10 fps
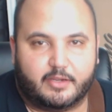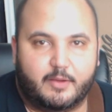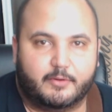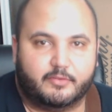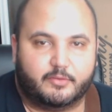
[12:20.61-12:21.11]

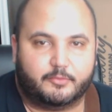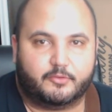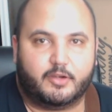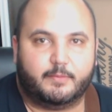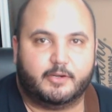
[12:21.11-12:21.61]
comment, or
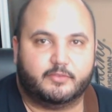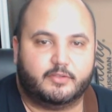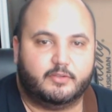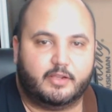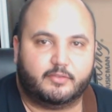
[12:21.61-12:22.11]
subscribe, and I'll
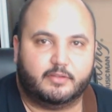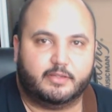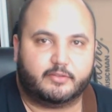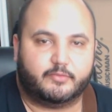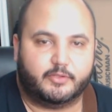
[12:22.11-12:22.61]
see you guys on the
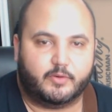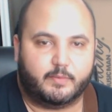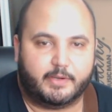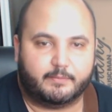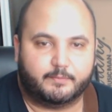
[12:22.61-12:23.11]
next video
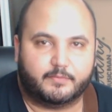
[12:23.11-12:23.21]
I make.